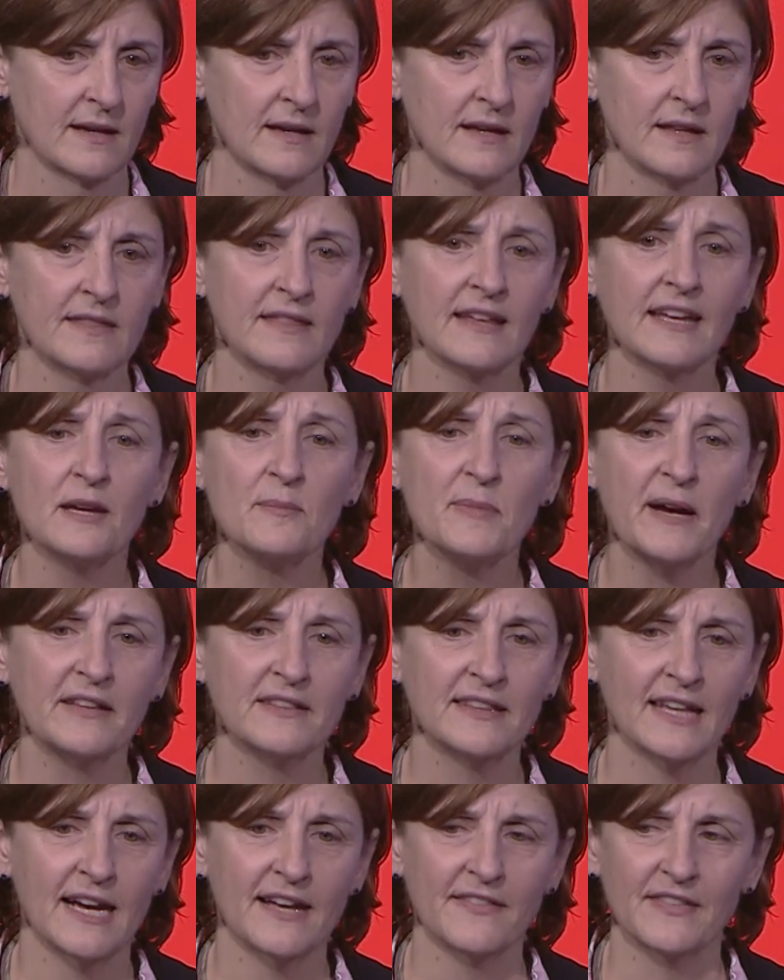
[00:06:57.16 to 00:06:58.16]
Think about
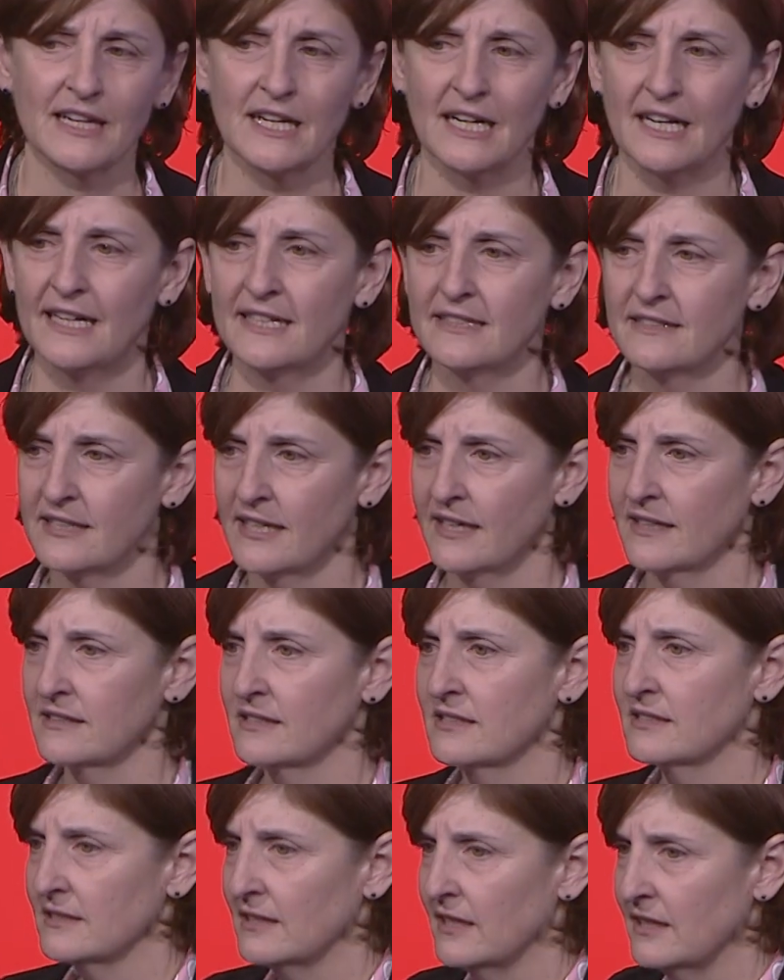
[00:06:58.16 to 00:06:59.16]
that in the
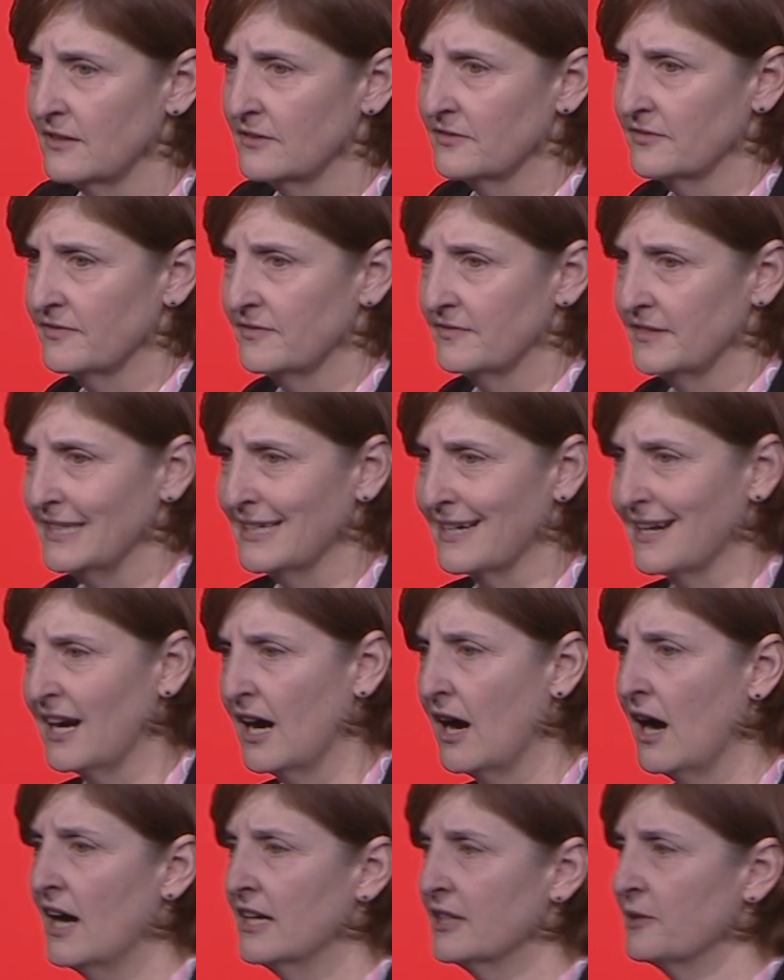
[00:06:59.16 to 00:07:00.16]
context of the
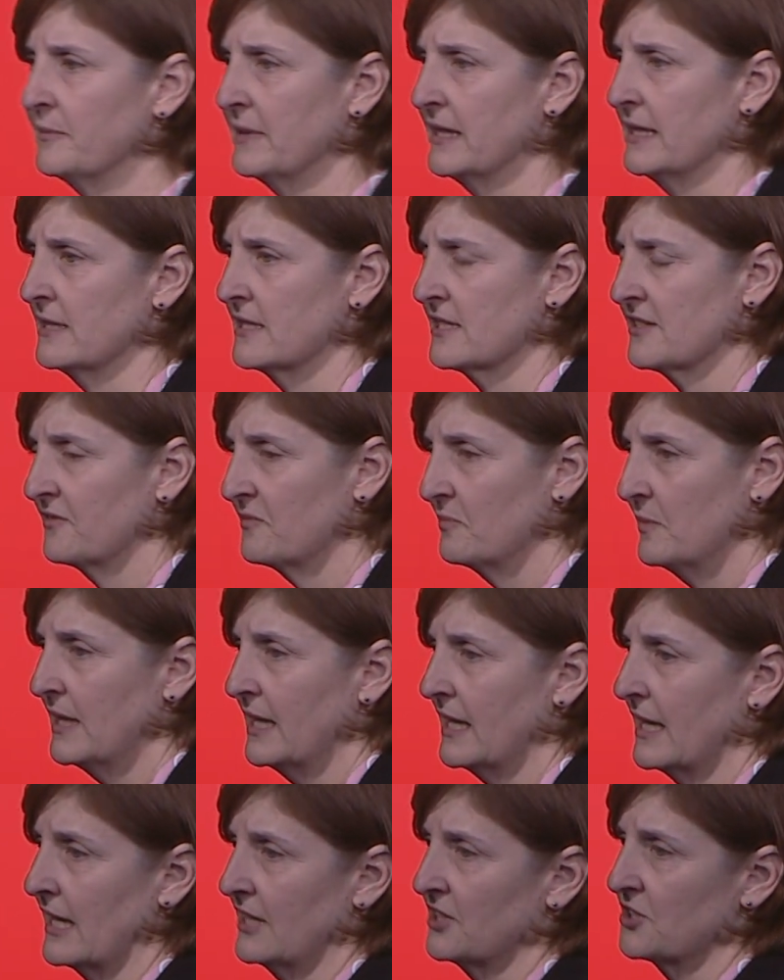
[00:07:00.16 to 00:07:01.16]
economies of many
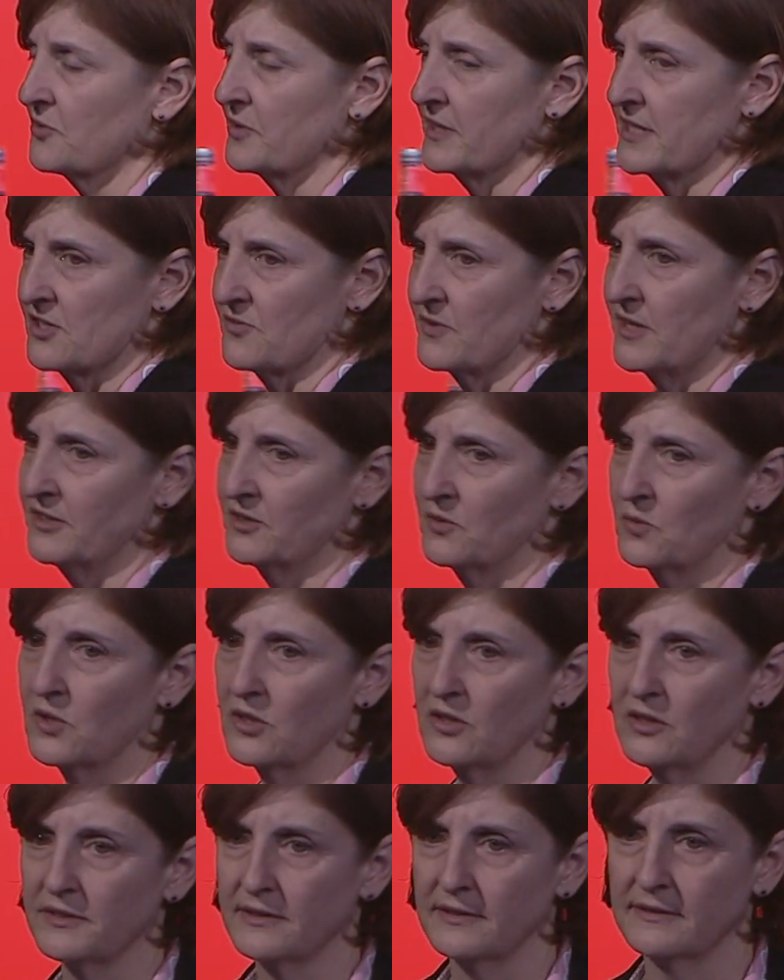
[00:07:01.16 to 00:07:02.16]
countries around the
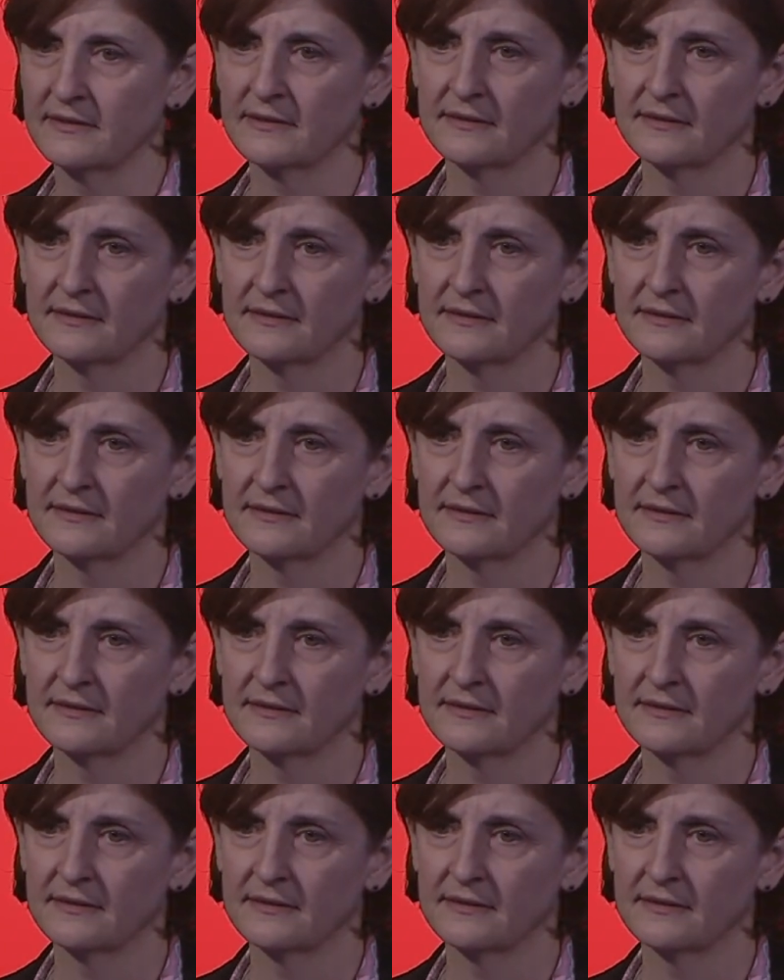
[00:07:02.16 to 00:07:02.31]
world.